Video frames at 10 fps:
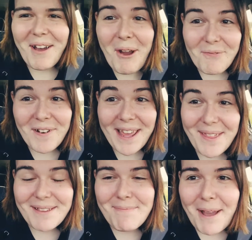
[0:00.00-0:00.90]

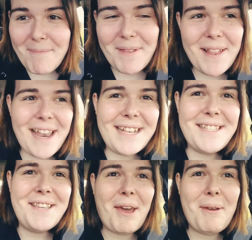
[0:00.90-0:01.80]
hopefully this might be the
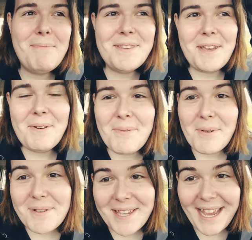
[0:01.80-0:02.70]
last time, so
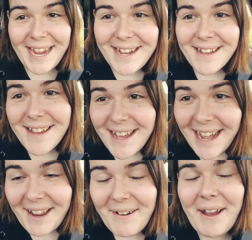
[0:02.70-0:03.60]
we'll see.
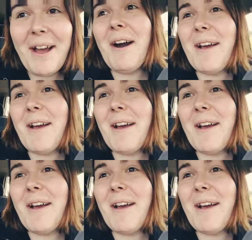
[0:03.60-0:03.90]
Anyway, I'll